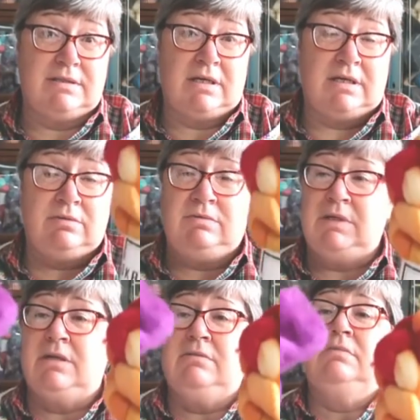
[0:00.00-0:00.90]
So,
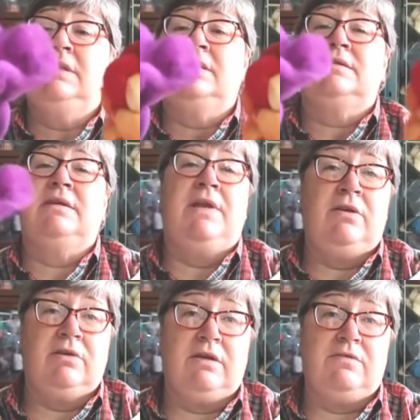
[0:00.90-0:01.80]
you know, that's if they're
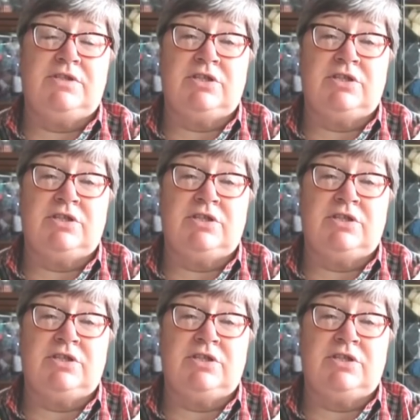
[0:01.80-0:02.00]
looking for